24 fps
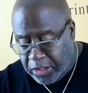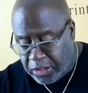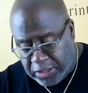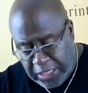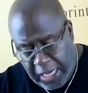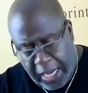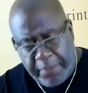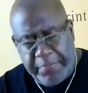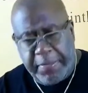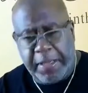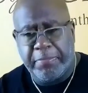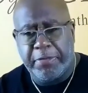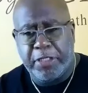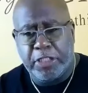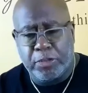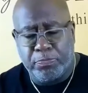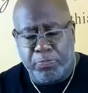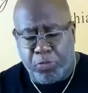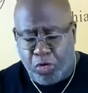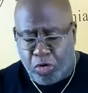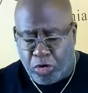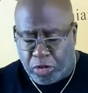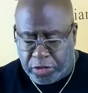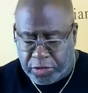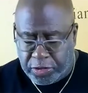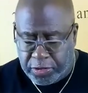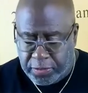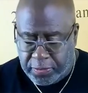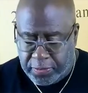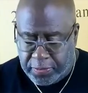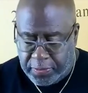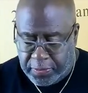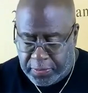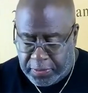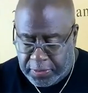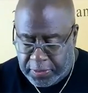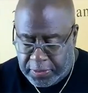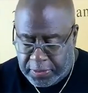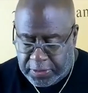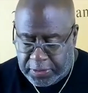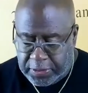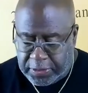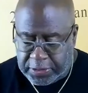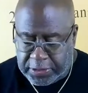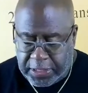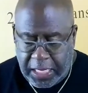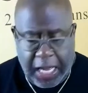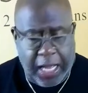God may be sports.
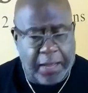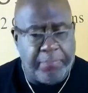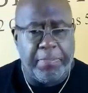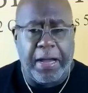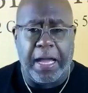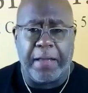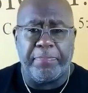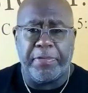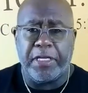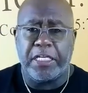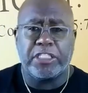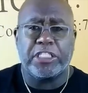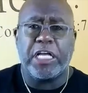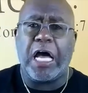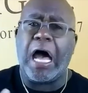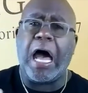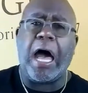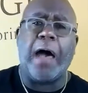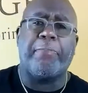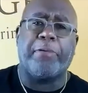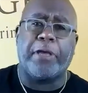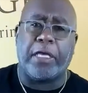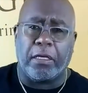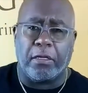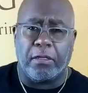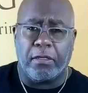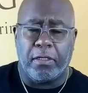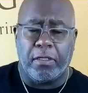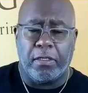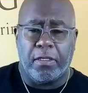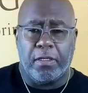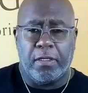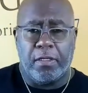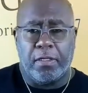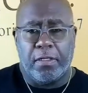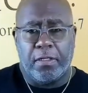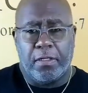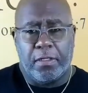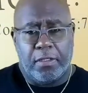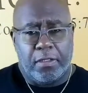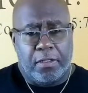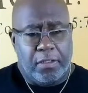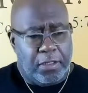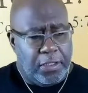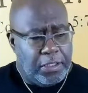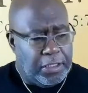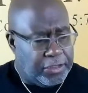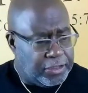God might be his hobby,
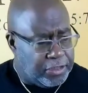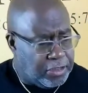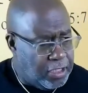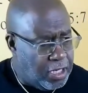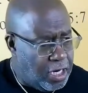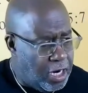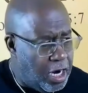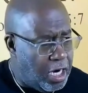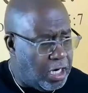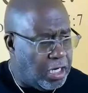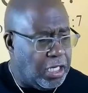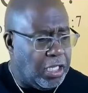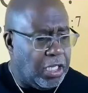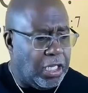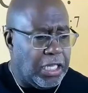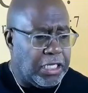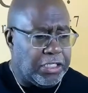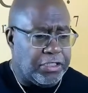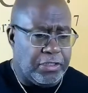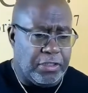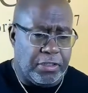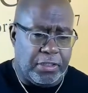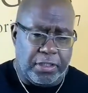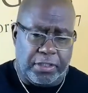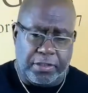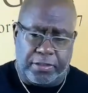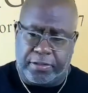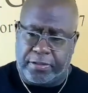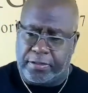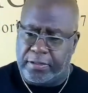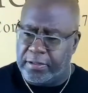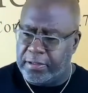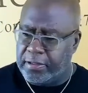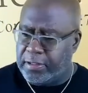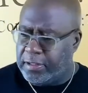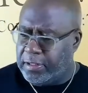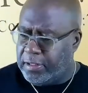his car collection, his